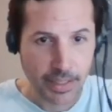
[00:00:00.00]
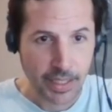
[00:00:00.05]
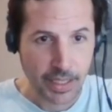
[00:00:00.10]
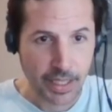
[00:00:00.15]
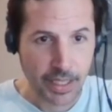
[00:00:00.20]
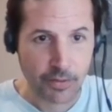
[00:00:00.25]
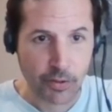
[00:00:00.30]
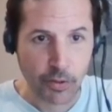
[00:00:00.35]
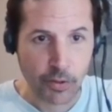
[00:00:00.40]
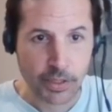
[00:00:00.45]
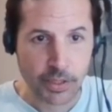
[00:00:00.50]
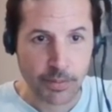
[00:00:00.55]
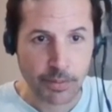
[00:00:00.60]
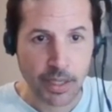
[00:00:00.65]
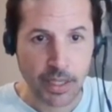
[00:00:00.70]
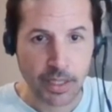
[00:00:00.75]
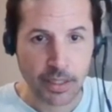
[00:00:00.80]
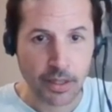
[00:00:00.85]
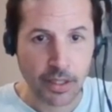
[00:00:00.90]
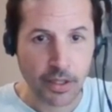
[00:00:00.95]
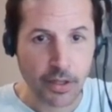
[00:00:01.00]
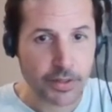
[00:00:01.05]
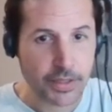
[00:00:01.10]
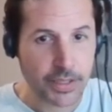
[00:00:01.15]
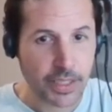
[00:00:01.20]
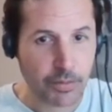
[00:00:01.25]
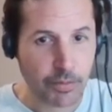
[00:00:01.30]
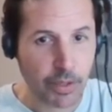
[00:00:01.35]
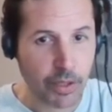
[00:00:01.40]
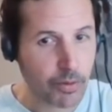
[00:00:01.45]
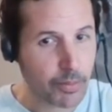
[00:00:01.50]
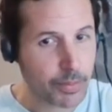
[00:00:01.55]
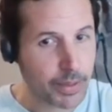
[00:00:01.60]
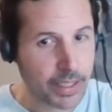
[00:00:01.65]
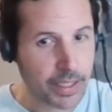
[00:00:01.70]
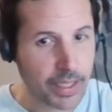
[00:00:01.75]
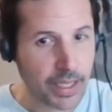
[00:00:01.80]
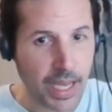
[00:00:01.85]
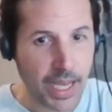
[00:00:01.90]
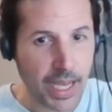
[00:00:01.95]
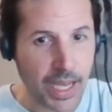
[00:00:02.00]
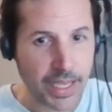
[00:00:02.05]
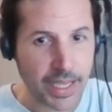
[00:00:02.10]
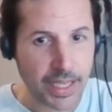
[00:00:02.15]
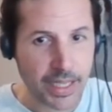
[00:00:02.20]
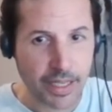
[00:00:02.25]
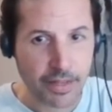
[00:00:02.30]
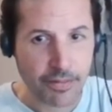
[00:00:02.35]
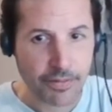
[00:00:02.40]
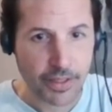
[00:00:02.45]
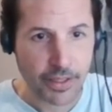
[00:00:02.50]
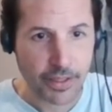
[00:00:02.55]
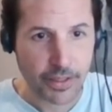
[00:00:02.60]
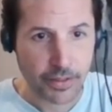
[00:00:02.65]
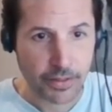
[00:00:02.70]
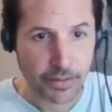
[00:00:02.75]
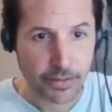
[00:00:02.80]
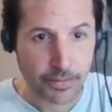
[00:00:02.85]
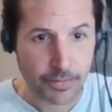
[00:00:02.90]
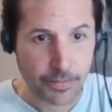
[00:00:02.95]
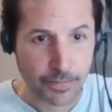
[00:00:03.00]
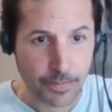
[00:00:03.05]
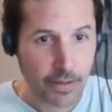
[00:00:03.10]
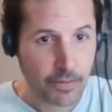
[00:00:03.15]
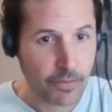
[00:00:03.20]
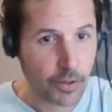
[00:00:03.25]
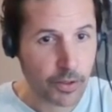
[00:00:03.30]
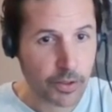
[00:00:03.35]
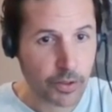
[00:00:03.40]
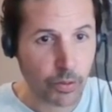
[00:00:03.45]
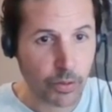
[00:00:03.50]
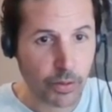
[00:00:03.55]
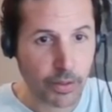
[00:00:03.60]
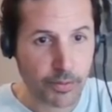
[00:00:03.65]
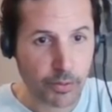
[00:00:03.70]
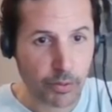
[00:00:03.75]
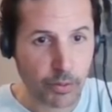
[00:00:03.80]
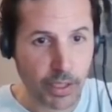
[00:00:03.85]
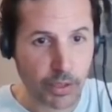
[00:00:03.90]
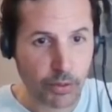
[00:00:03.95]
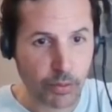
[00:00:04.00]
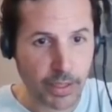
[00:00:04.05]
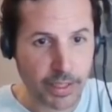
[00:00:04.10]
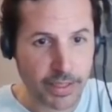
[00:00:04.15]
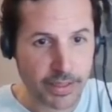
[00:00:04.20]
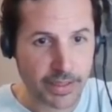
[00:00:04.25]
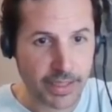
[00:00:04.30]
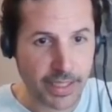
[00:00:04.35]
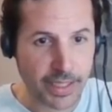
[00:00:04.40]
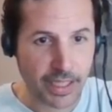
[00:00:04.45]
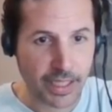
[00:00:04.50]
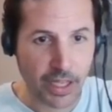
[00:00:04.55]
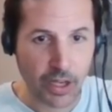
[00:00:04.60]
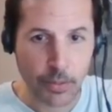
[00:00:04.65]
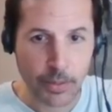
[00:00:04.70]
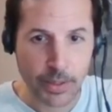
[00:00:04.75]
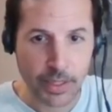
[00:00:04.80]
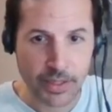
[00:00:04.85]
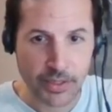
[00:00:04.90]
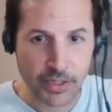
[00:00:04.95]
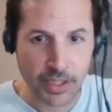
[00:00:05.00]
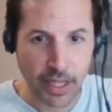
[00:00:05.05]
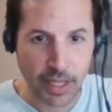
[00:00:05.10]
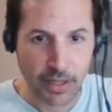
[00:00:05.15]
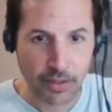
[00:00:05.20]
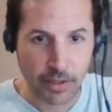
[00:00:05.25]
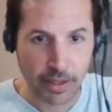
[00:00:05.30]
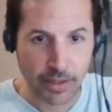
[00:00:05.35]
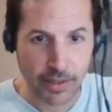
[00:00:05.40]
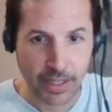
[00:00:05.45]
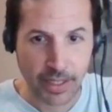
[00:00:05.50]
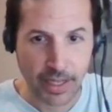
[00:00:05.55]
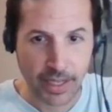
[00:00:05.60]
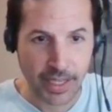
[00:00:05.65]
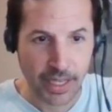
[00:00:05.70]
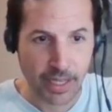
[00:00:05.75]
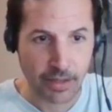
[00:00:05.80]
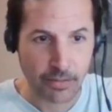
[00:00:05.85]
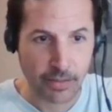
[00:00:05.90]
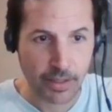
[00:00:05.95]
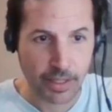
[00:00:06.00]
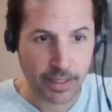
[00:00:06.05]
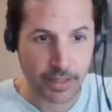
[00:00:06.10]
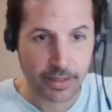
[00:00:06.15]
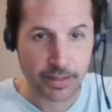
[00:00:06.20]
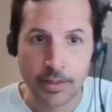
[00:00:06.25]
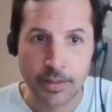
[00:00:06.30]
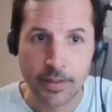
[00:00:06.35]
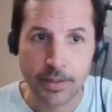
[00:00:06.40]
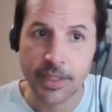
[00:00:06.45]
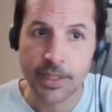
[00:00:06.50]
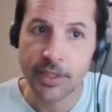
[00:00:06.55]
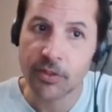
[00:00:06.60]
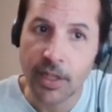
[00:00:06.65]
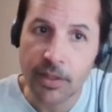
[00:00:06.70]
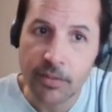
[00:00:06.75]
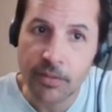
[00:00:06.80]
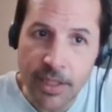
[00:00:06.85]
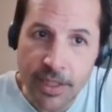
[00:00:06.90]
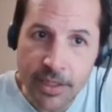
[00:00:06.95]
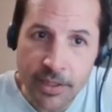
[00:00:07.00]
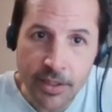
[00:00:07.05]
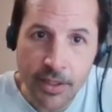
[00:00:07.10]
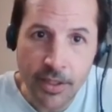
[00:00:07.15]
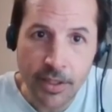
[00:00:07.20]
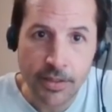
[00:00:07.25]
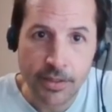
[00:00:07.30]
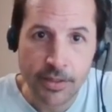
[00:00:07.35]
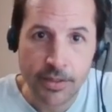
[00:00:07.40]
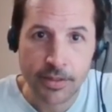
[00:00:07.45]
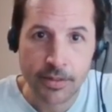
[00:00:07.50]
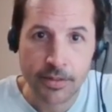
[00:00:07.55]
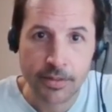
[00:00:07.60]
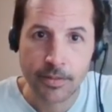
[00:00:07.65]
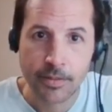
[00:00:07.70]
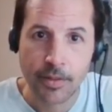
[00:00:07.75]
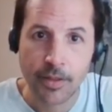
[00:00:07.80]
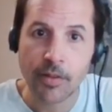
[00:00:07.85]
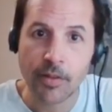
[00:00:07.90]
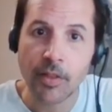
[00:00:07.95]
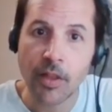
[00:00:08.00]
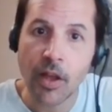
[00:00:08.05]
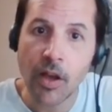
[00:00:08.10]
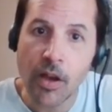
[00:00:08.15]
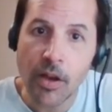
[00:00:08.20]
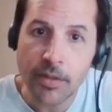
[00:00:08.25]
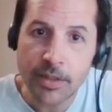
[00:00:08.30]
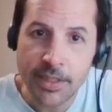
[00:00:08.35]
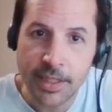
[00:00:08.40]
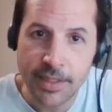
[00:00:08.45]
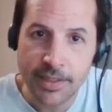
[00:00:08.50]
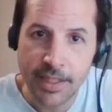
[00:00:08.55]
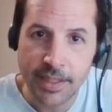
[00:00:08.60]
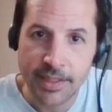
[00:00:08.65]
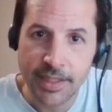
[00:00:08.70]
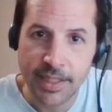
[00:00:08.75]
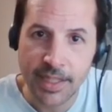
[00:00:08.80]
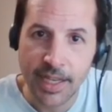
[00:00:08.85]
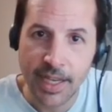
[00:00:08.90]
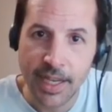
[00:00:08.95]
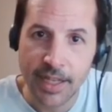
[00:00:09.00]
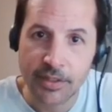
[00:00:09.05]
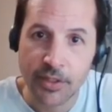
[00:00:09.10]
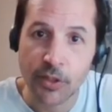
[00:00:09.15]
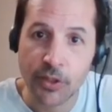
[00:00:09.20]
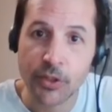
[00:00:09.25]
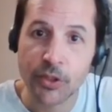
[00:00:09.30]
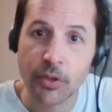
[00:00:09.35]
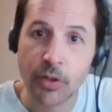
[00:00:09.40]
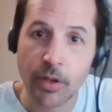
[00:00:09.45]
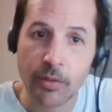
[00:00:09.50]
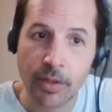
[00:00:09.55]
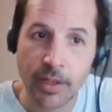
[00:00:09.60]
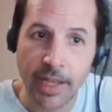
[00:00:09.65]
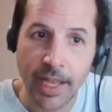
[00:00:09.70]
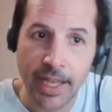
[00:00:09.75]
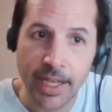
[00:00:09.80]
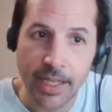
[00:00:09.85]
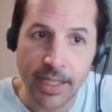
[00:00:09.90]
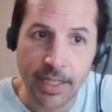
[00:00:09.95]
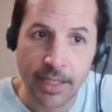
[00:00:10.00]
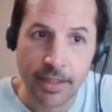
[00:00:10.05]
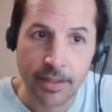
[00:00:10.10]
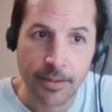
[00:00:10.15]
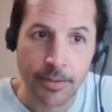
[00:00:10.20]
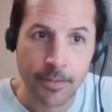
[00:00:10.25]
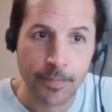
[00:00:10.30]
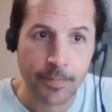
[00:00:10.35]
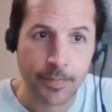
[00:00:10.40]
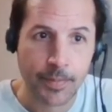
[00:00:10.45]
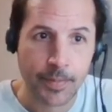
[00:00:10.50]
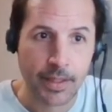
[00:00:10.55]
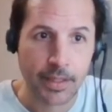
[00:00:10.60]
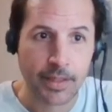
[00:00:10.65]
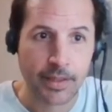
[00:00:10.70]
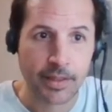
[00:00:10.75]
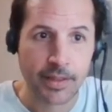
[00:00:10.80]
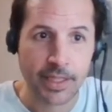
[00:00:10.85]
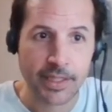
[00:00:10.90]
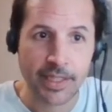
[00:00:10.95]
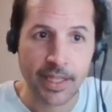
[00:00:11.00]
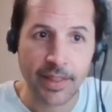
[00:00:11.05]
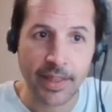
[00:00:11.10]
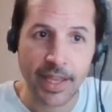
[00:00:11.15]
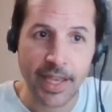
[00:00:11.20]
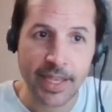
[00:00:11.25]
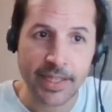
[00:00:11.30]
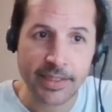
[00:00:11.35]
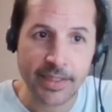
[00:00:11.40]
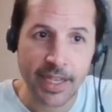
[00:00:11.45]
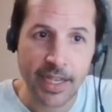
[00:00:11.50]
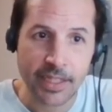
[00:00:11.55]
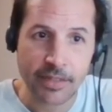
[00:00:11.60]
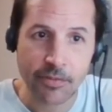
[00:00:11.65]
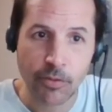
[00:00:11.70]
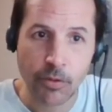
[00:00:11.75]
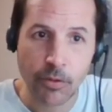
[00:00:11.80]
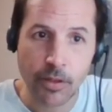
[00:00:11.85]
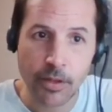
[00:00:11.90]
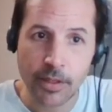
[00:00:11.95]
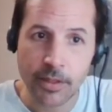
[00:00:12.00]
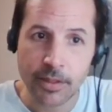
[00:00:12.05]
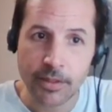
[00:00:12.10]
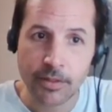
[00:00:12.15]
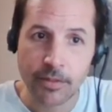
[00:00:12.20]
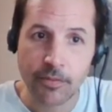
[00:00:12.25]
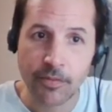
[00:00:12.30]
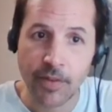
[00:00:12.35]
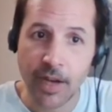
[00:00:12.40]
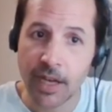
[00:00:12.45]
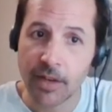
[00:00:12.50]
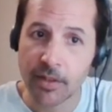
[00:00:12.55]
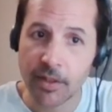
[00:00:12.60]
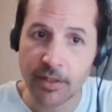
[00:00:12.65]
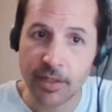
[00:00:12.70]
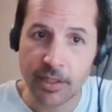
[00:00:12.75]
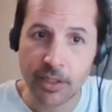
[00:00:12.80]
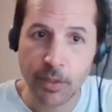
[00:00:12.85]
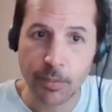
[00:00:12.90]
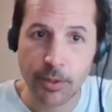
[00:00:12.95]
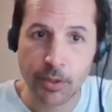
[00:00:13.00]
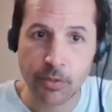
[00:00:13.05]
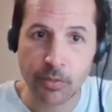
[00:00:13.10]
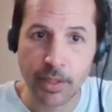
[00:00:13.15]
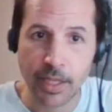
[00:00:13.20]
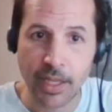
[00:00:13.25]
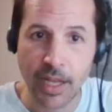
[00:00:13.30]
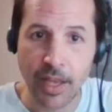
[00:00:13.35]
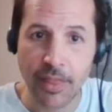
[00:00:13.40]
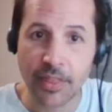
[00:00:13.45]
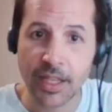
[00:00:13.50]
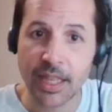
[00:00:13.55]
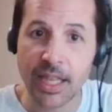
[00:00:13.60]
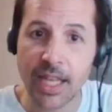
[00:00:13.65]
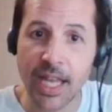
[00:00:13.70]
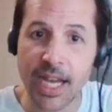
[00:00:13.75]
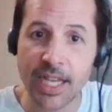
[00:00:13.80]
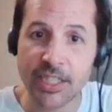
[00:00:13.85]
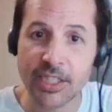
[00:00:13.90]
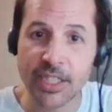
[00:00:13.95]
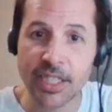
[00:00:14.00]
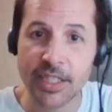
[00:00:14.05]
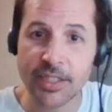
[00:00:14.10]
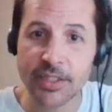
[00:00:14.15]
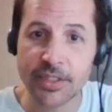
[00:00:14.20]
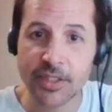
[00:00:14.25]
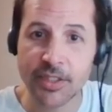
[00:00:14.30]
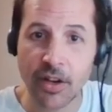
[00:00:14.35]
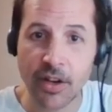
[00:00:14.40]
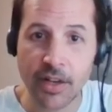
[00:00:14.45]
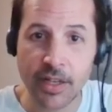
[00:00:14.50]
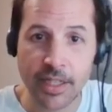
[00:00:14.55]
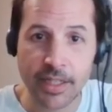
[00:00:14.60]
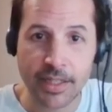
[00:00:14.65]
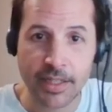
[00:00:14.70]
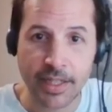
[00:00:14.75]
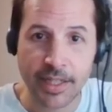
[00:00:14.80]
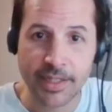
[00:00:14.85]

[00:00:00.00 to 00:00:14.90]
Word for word: And of course, upon closing, we will be INFQ. First quarter of 2026. I hope it's in January. I can't wait. Citron Research. They're long CCCX. They're short Rigetti. They say the S-4 filed on October 29th. The clock just started.